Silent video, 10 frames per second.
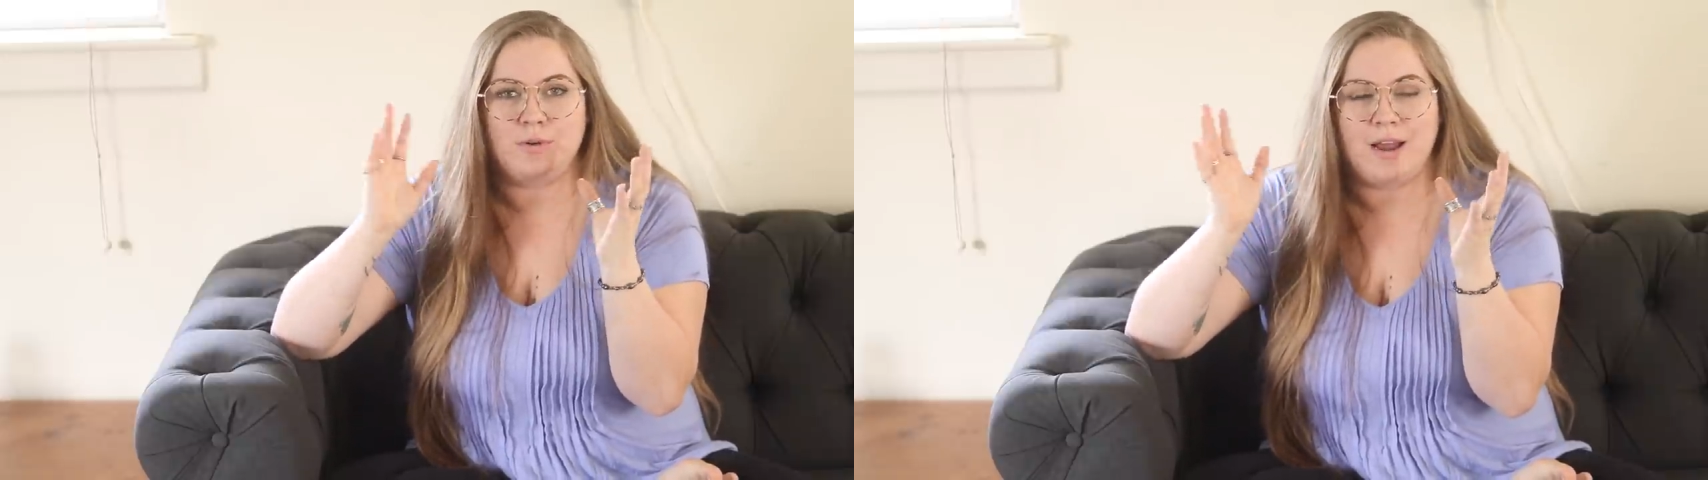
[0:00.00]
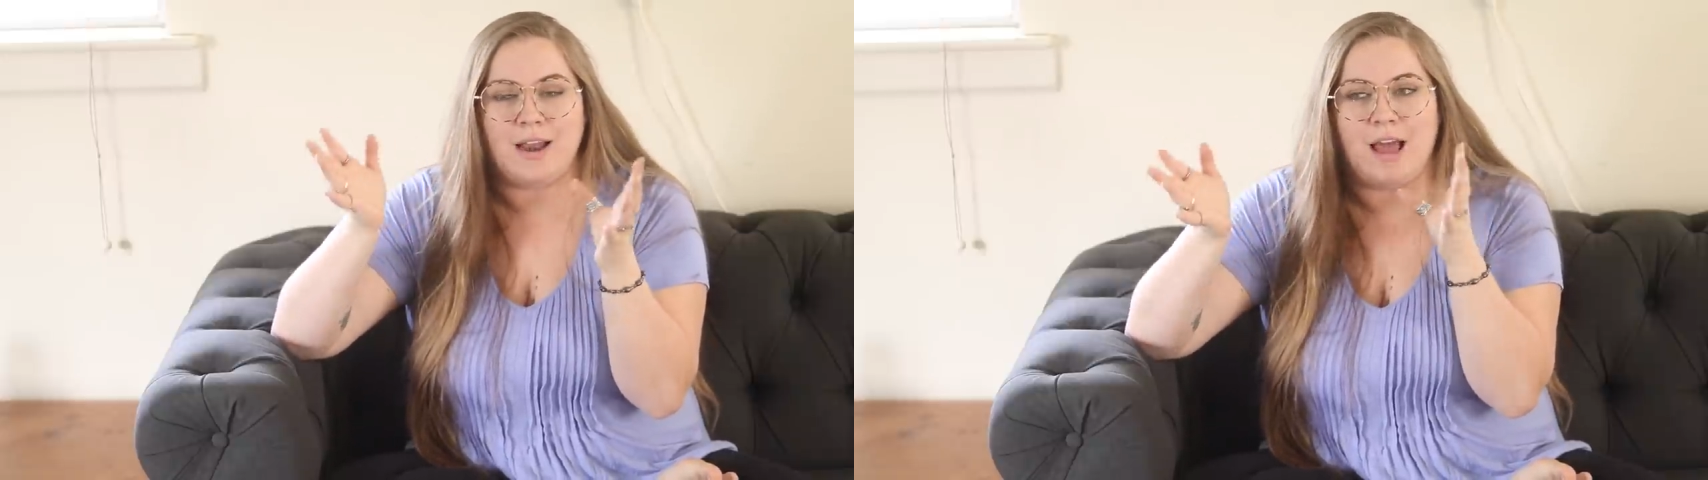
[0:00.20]
you
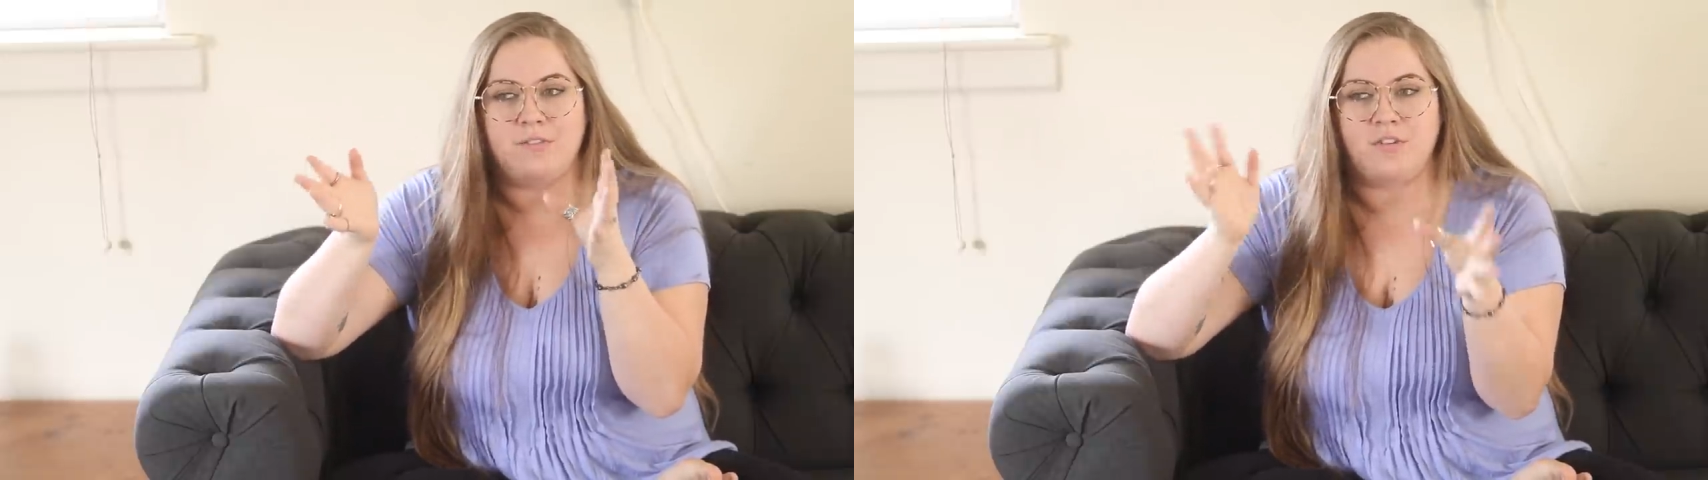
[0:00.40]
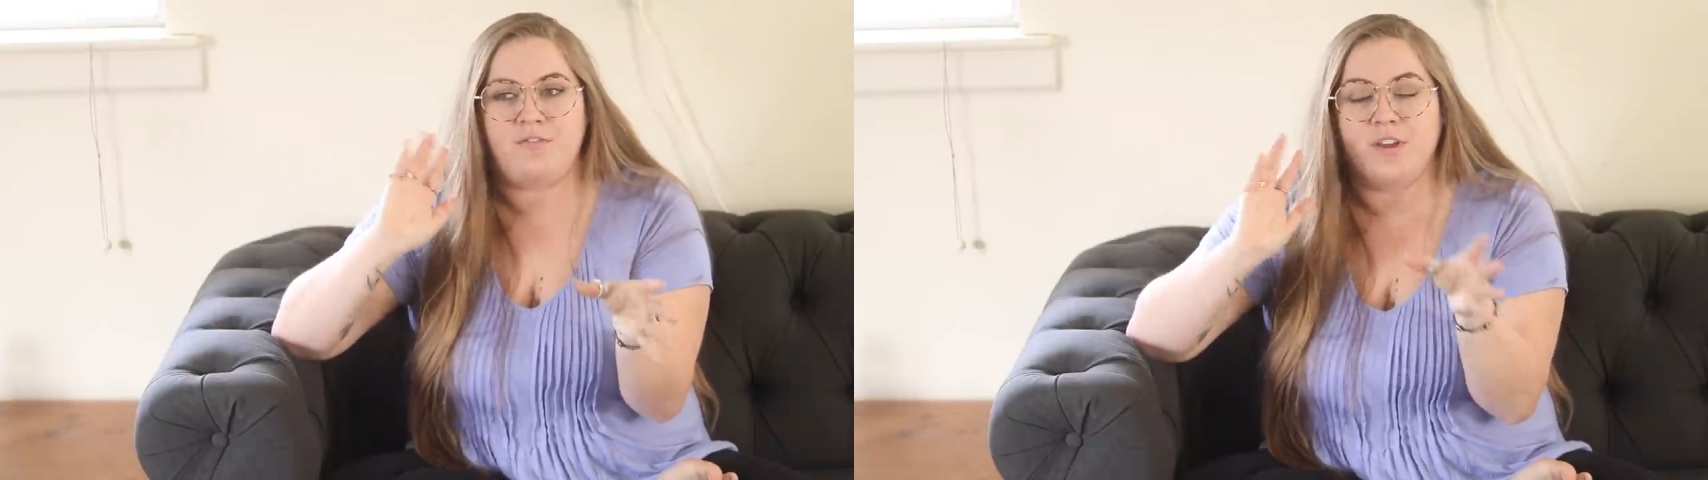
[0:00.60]
kind of
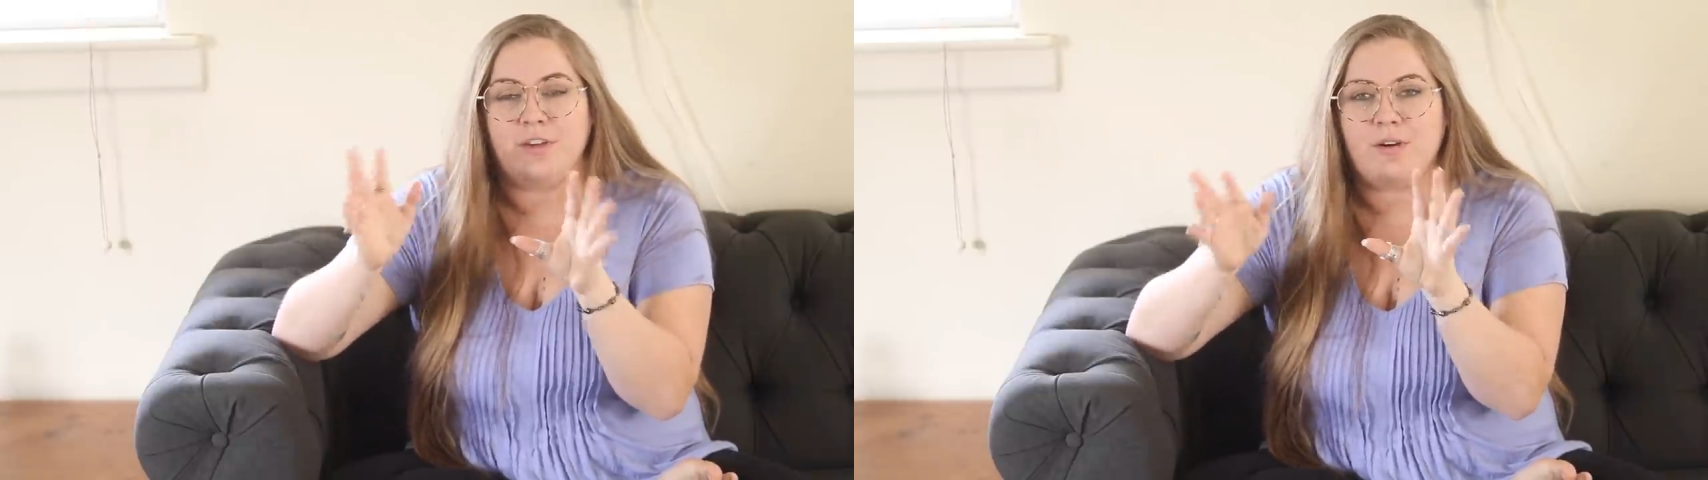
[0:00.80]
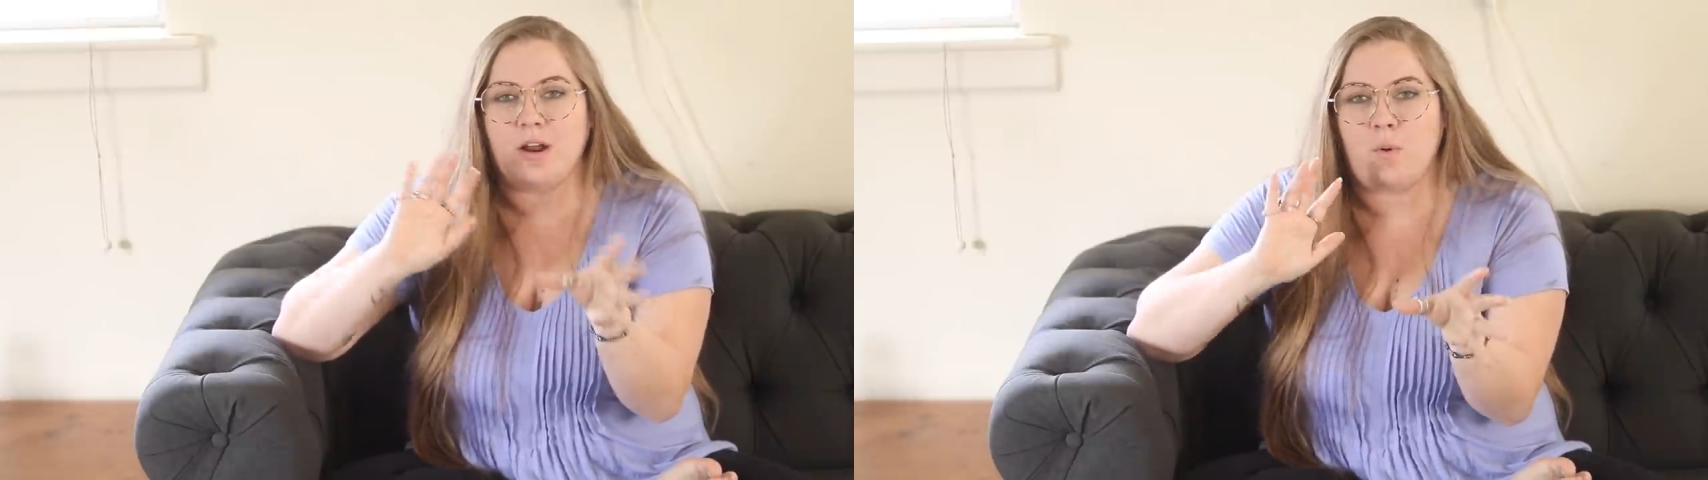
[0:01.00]
have to
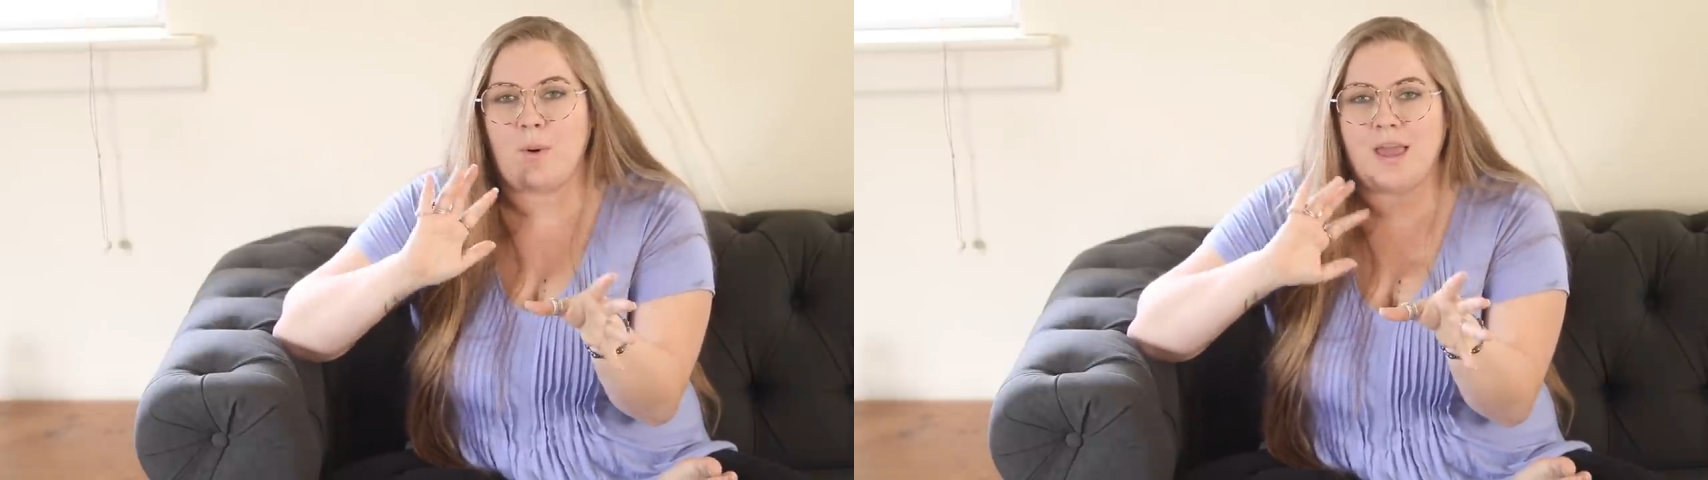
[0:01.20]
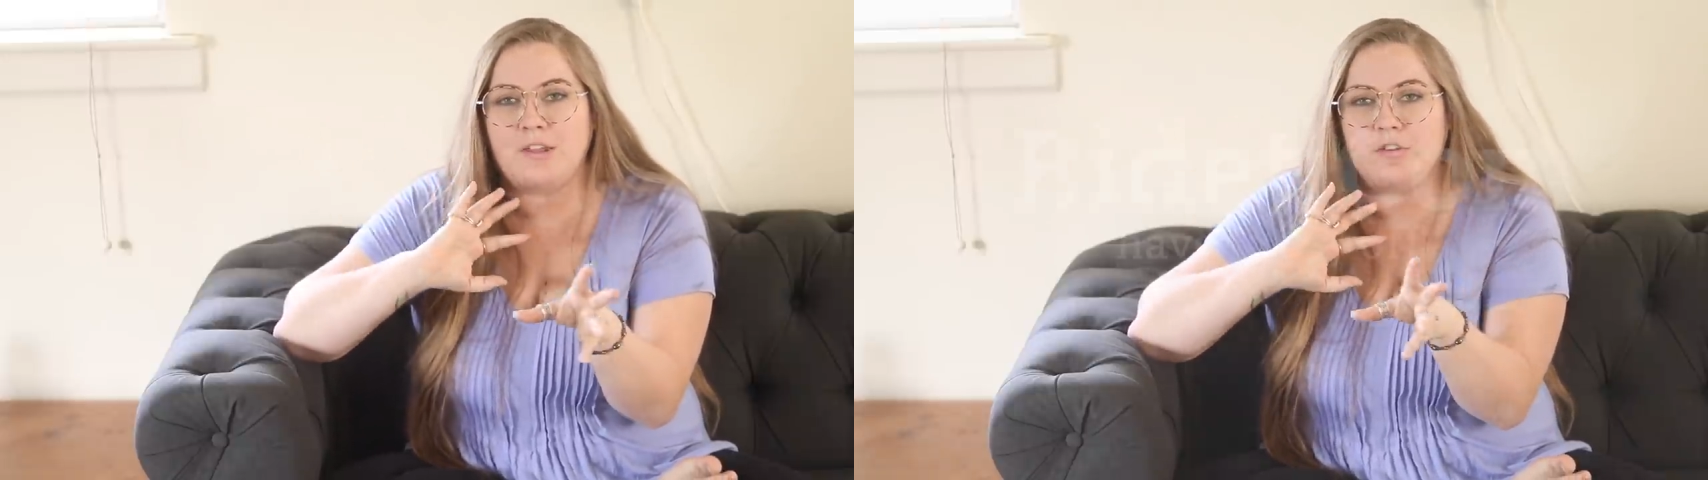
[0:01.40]
figure out a way